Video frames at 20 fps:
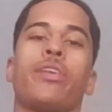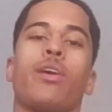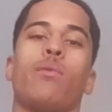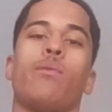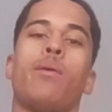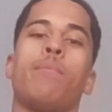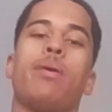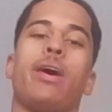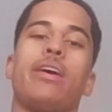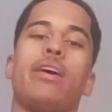
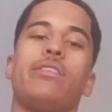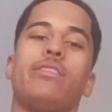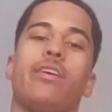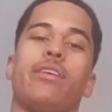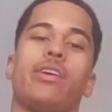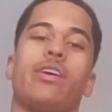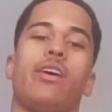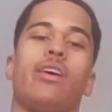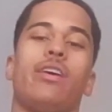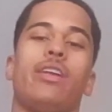when
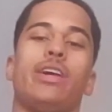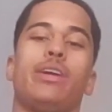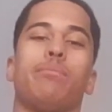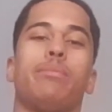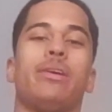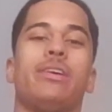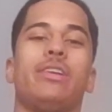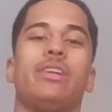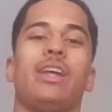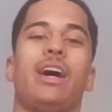bicep curling,
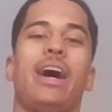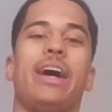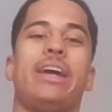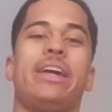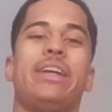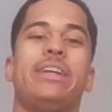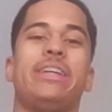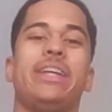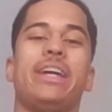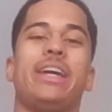but
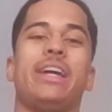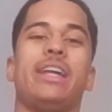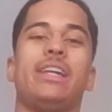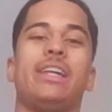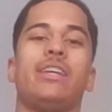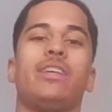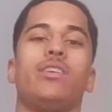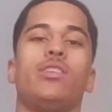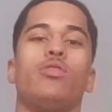ideally